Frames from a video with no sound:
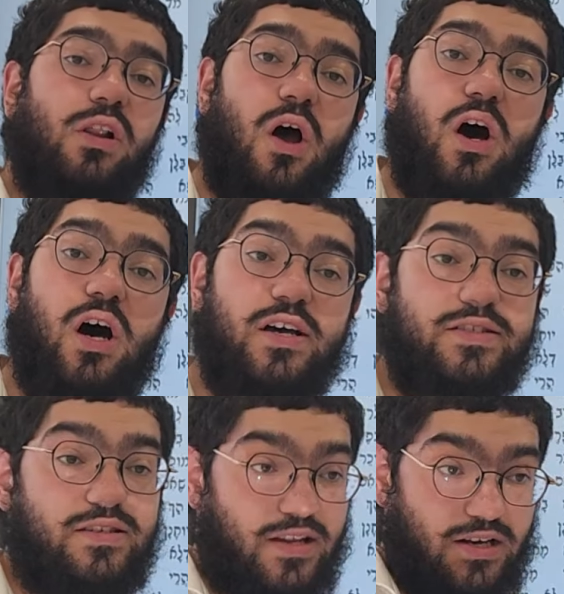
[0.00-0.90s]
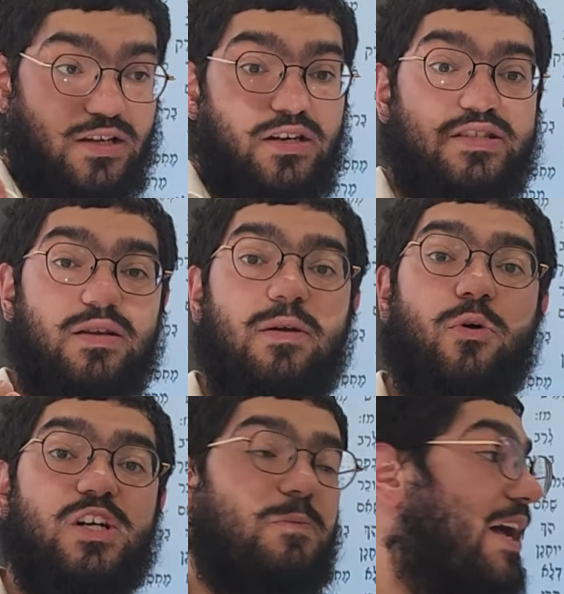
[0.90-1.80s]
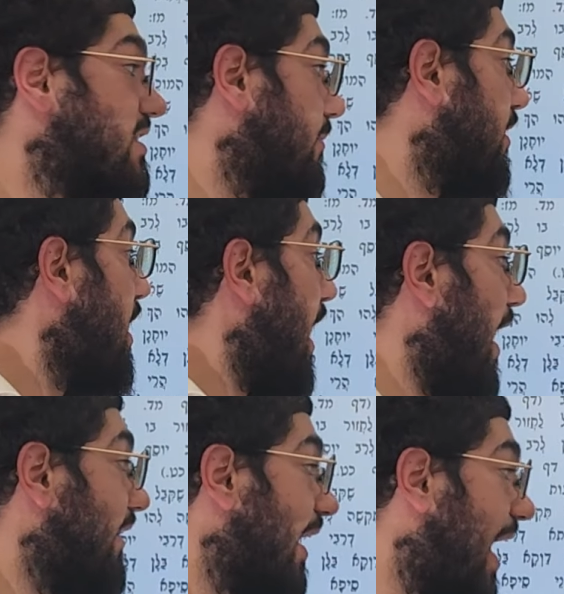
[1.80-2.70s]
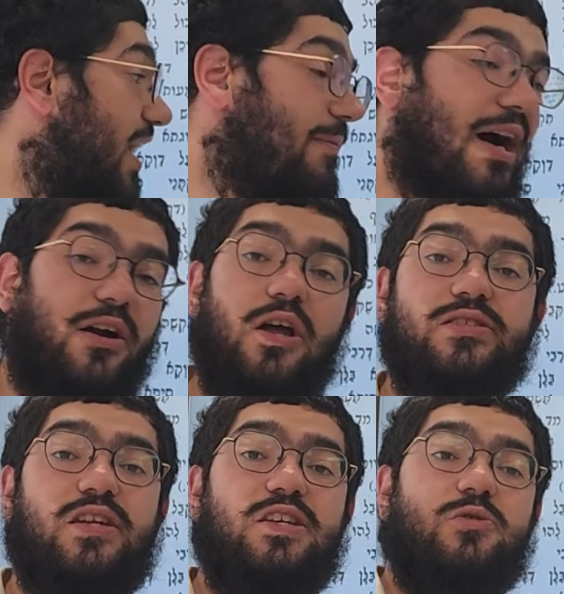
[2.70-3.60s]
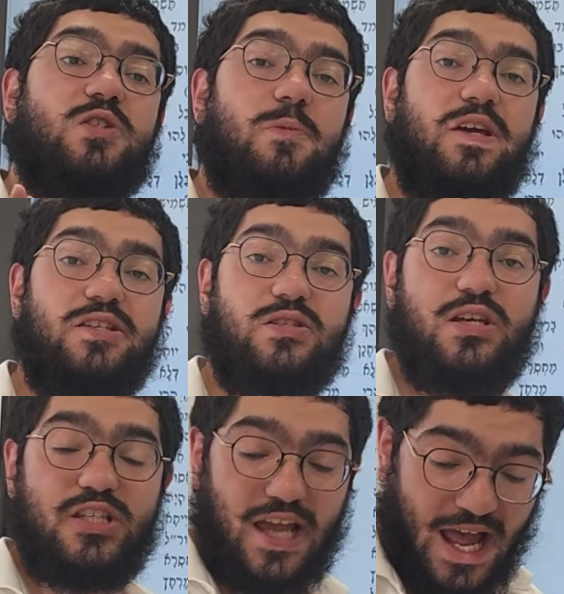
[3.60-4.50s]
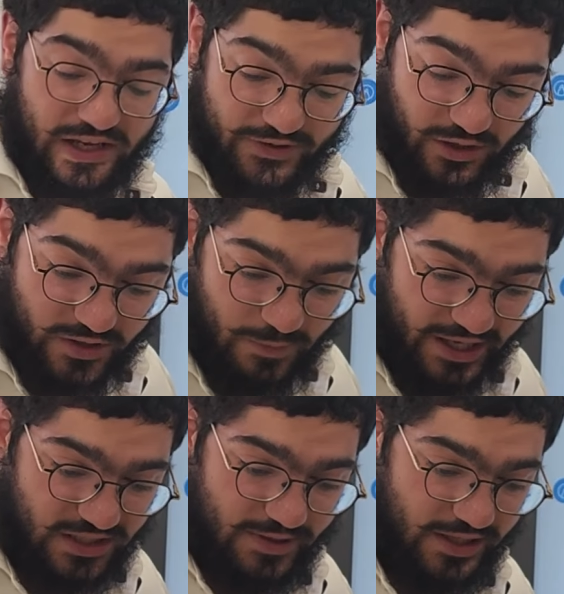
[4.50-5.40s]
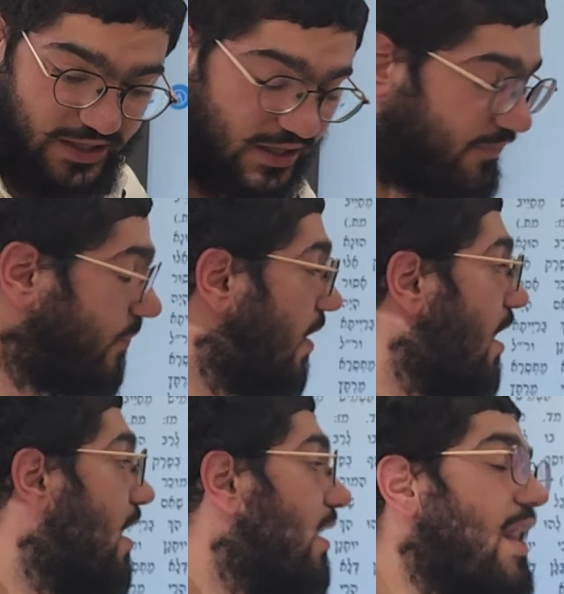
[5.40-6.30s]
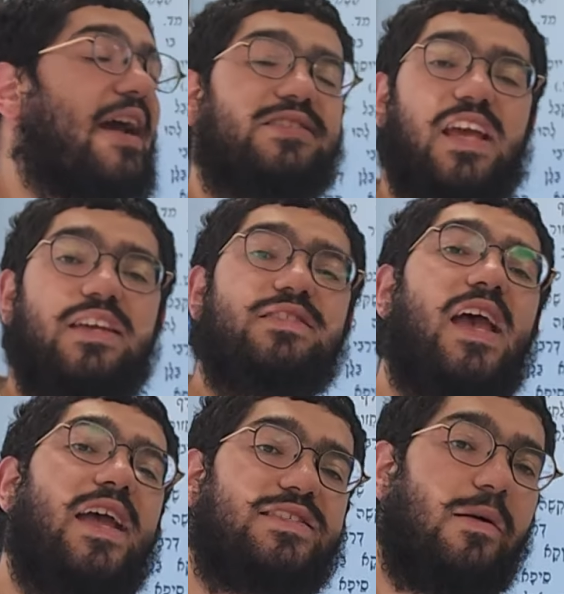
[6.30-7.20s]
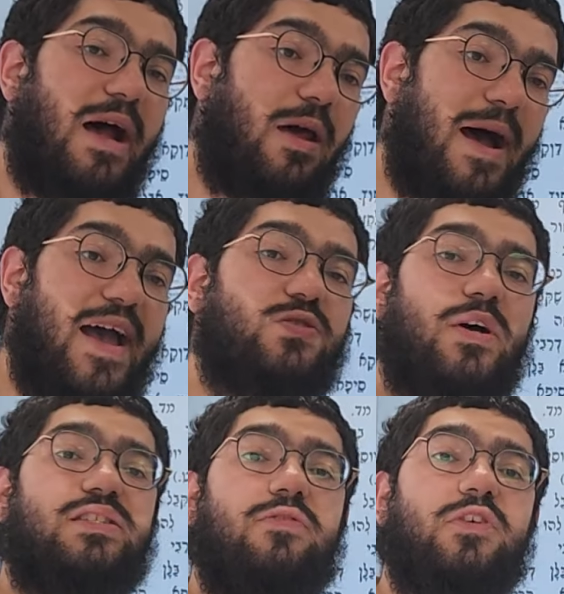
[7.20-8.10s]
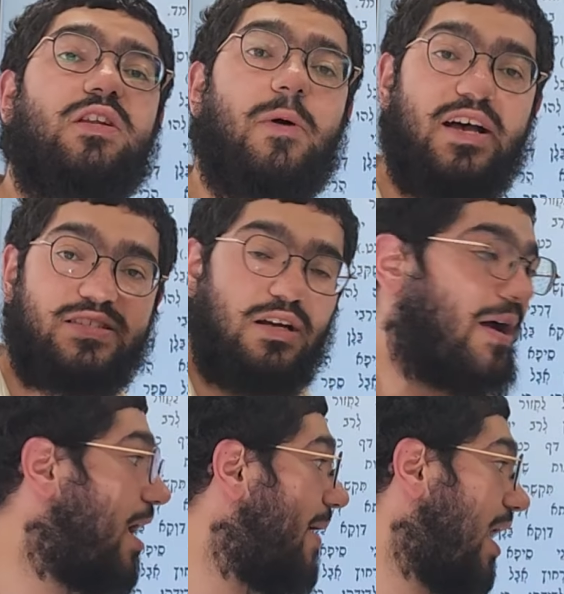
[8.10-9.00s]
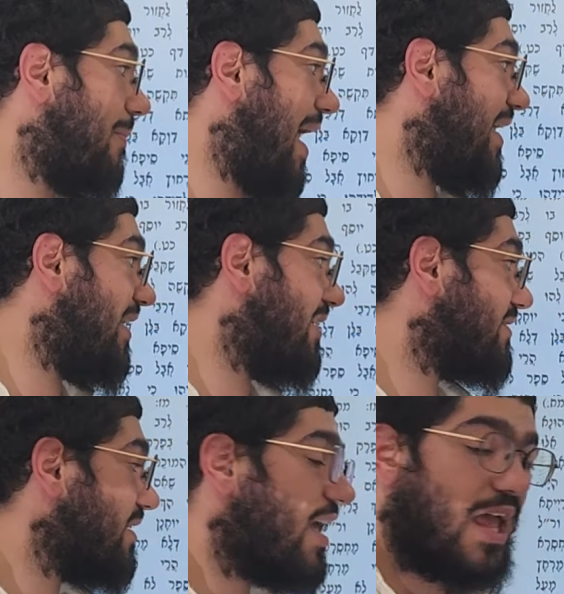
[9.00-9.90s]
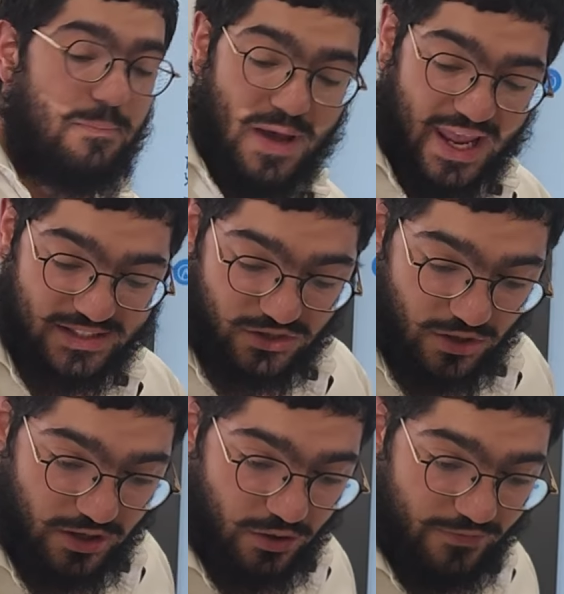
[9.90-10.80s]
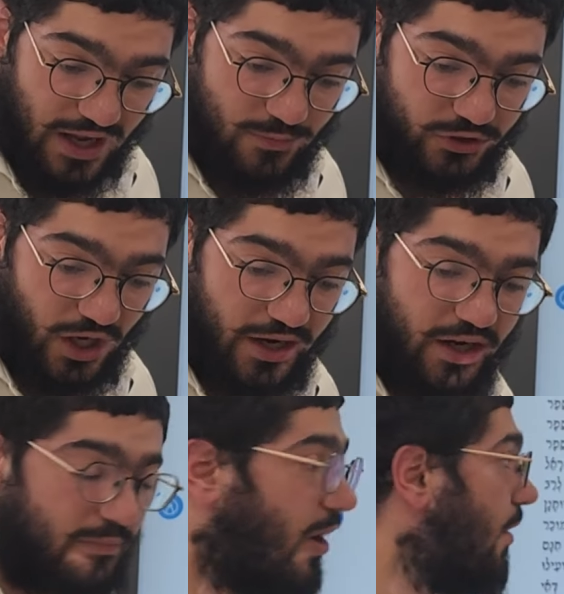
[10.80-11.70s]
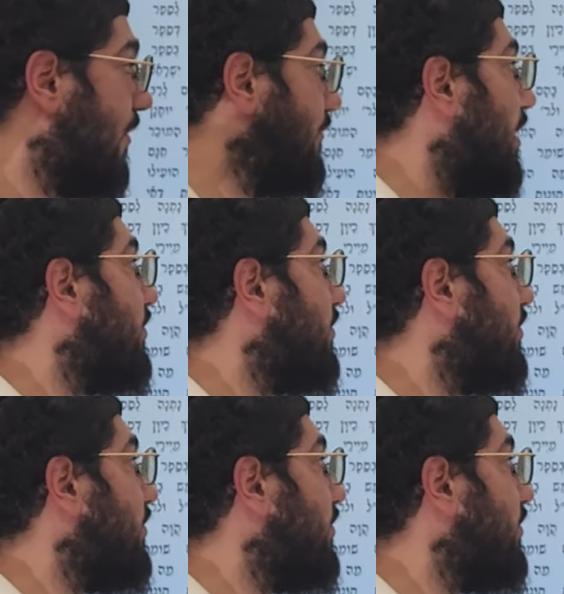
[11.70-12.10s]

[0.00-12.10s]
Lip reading: lost, then he needs to be more responsible, and chayev b'achriyus, and he's chayev in their responsibility. Next case, Eitzel balabais. What's if he deposited by a balabais? Bein tzrurin uvein mutarin. Both if they're